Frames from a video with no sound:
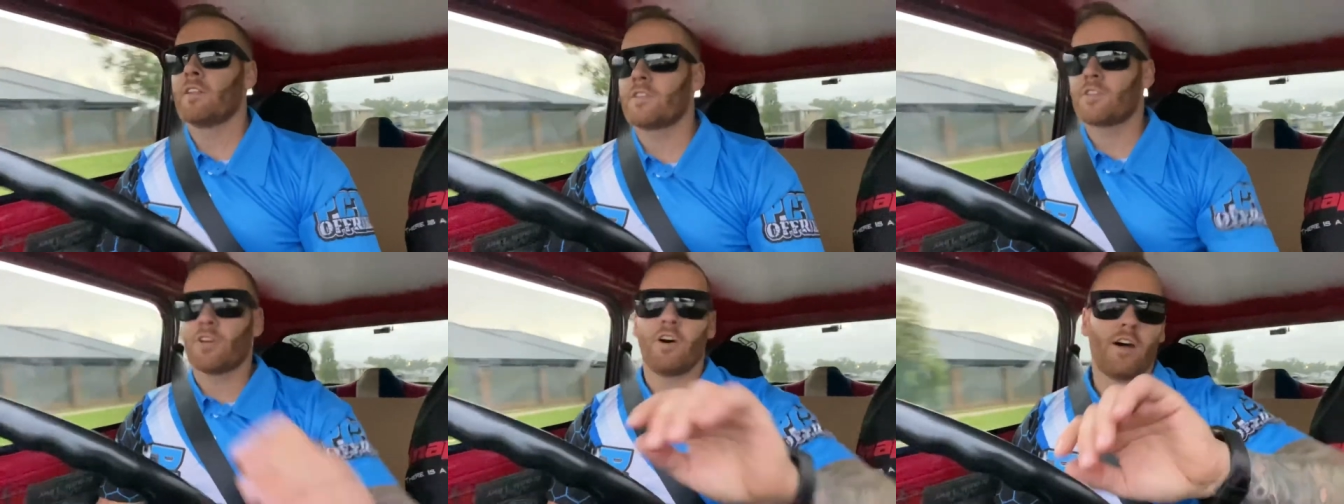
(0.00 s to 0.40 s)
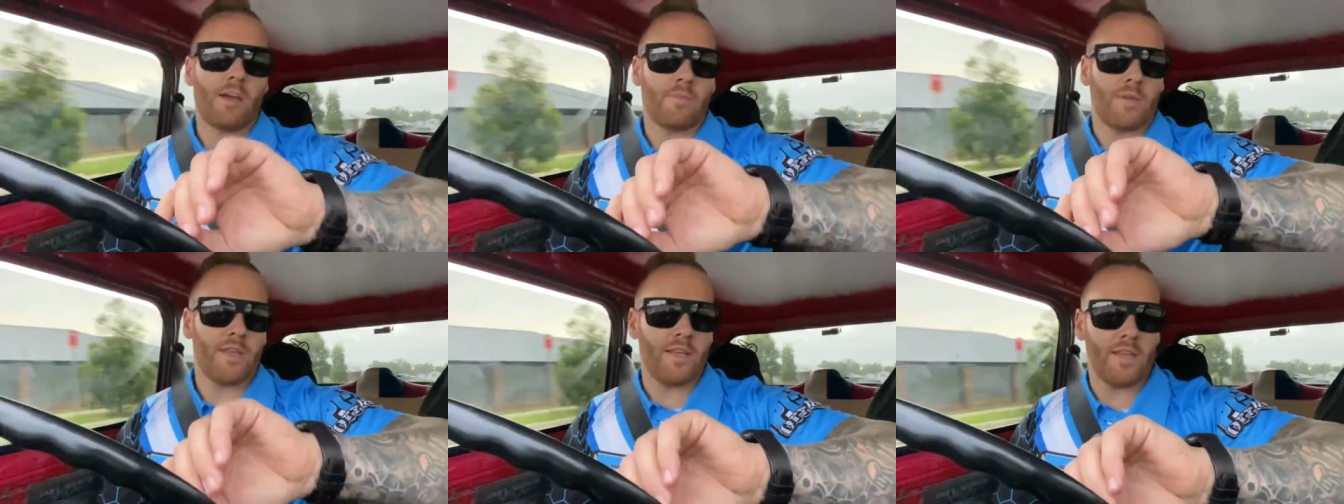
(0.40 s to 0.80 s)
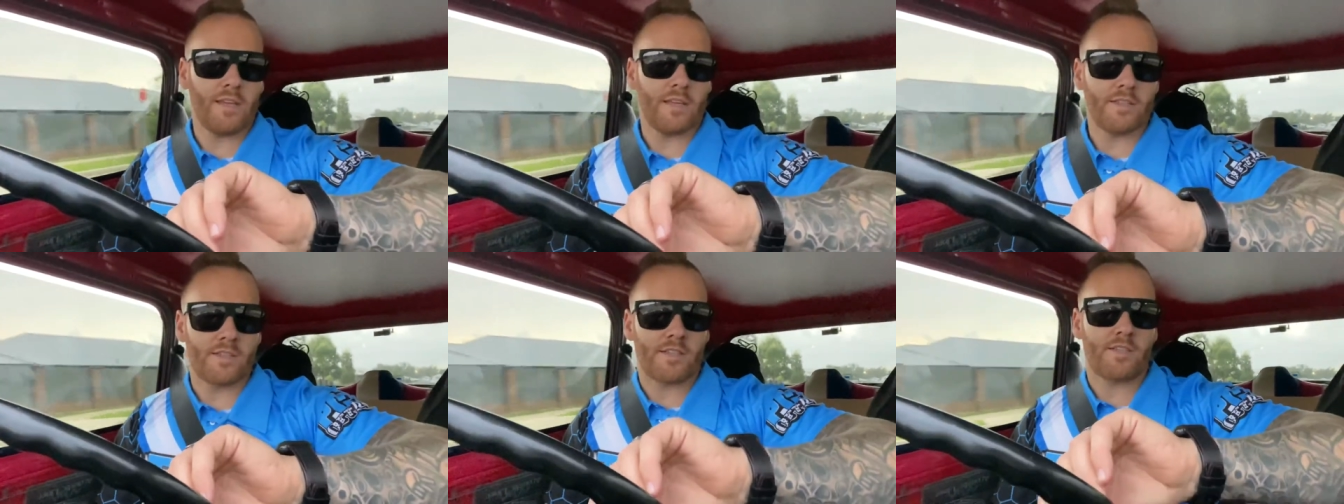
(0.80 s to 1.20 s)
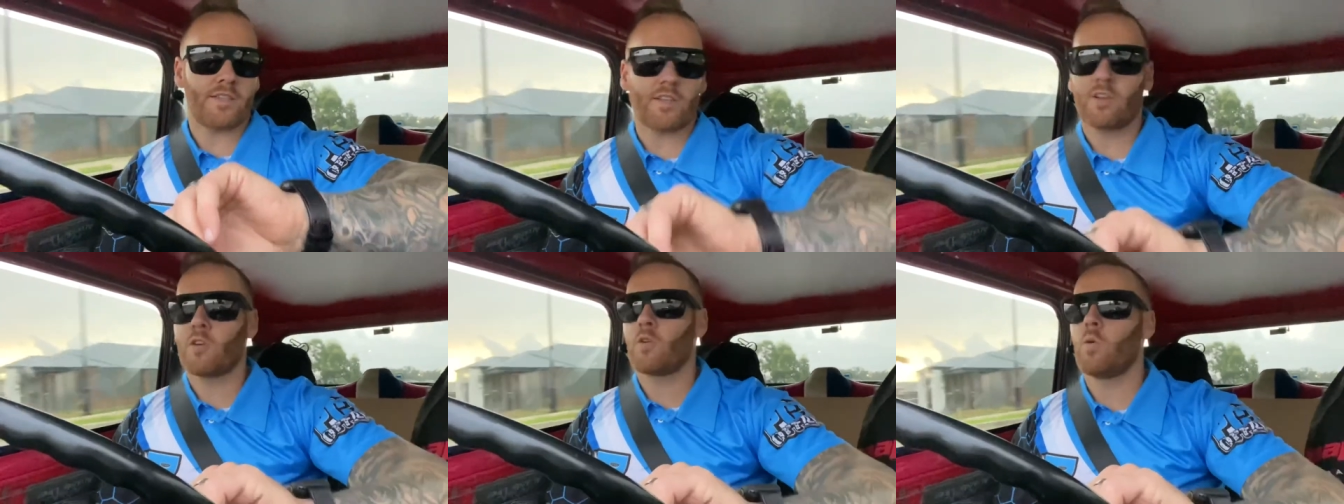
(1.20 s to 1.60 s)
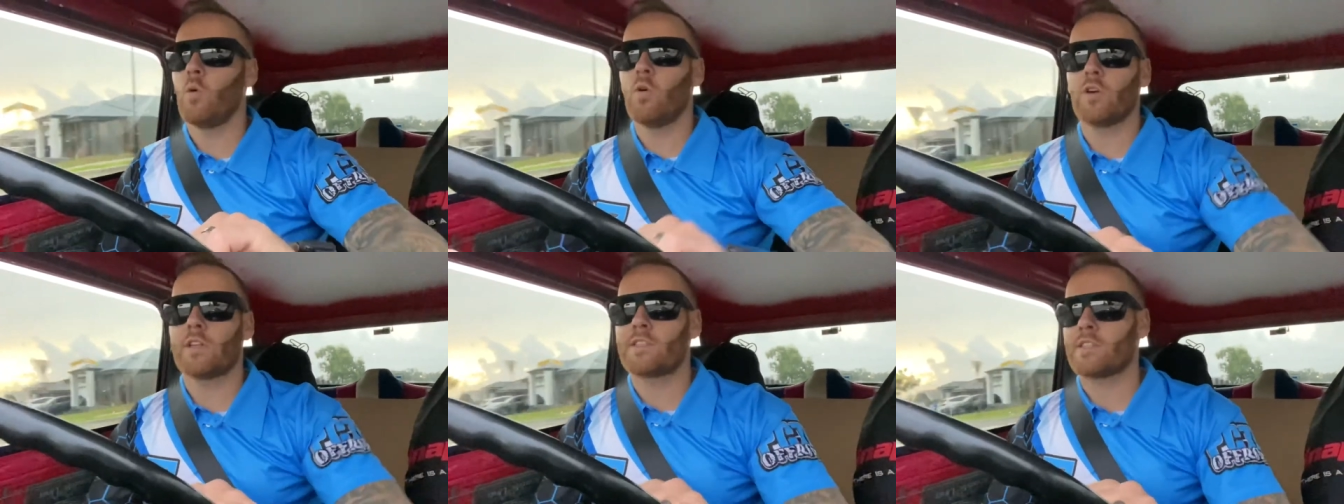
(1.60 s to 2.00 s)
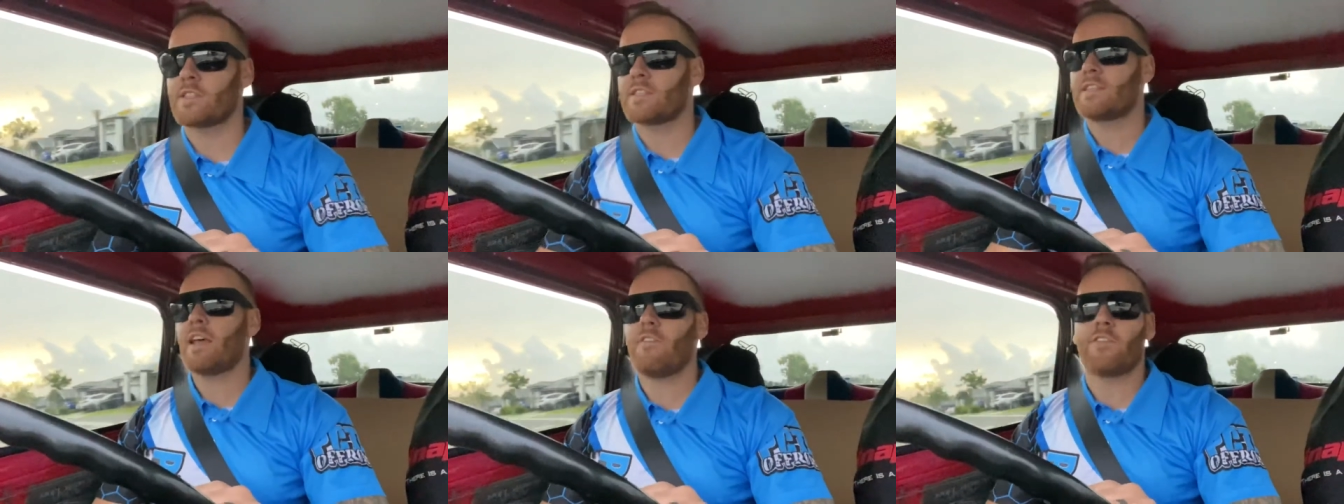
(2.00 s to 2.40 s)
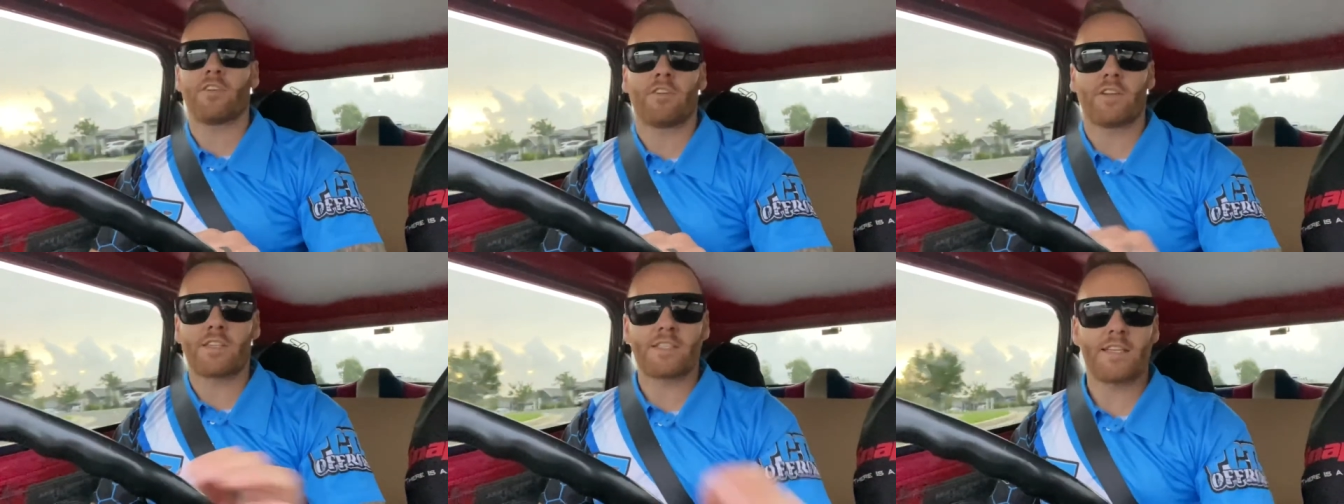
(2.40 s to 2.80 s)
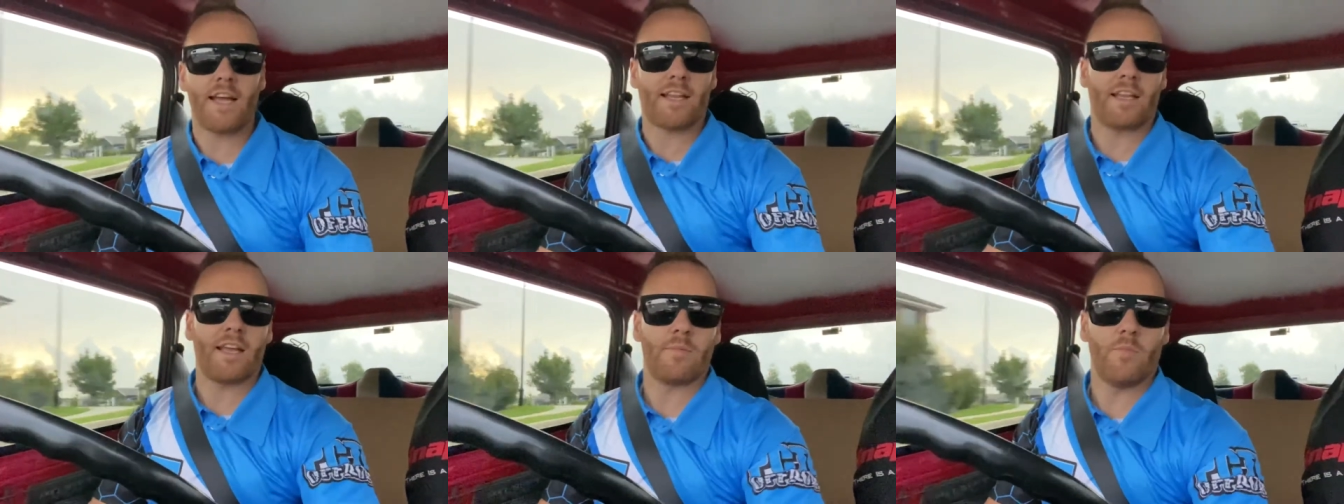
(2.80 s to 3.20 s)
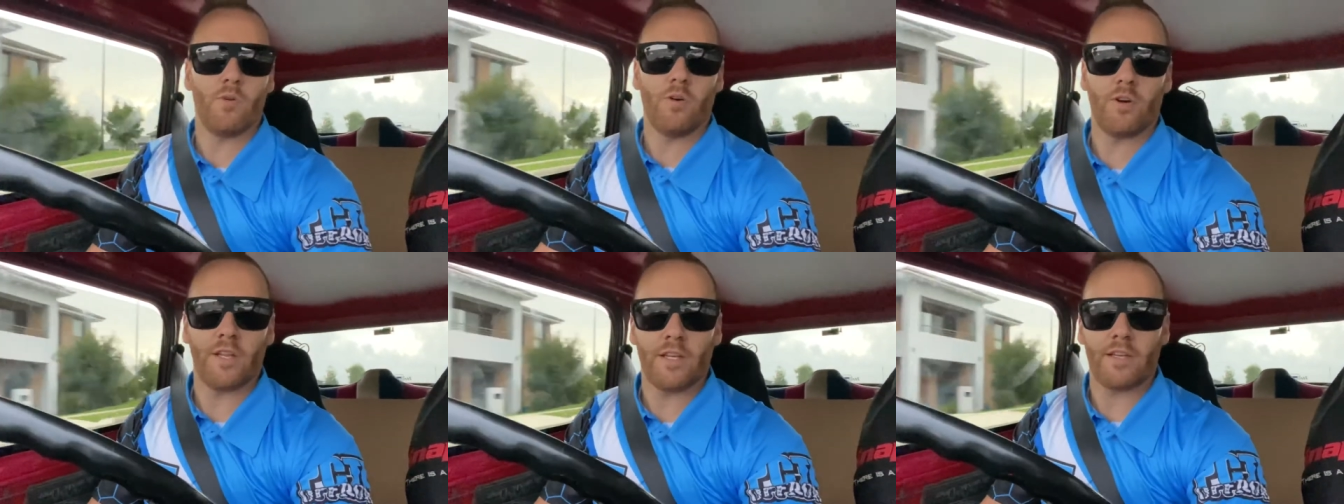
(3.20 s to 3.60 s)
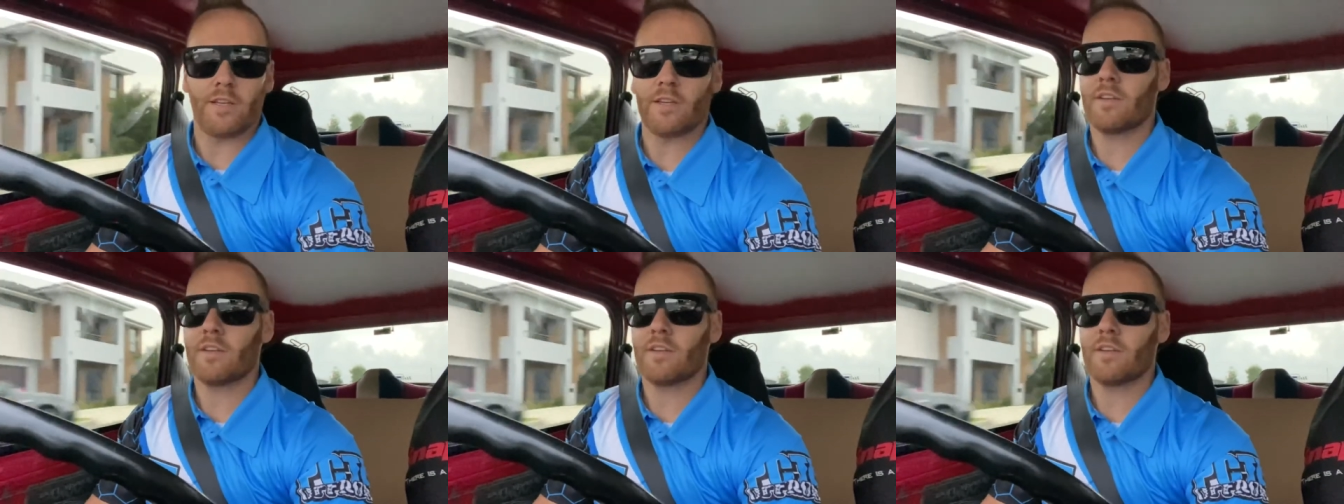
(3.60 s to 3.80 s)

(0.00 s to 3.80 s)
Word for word: Time is 6:45 on a Saturday morning.